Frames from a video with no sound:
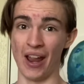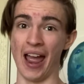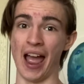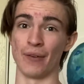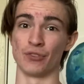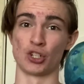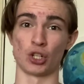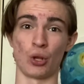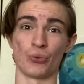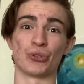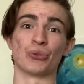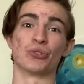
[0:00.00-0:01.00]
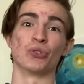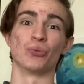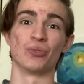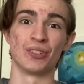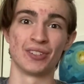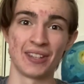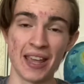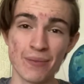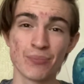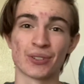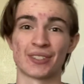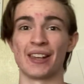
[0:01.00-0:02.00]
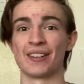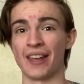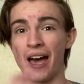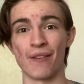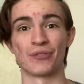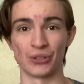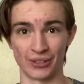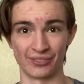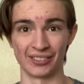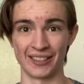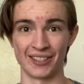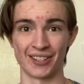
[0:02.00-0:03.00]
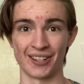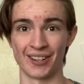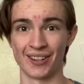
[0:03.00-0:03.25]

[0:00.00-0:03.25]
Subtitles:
average closer to 10% after inflation.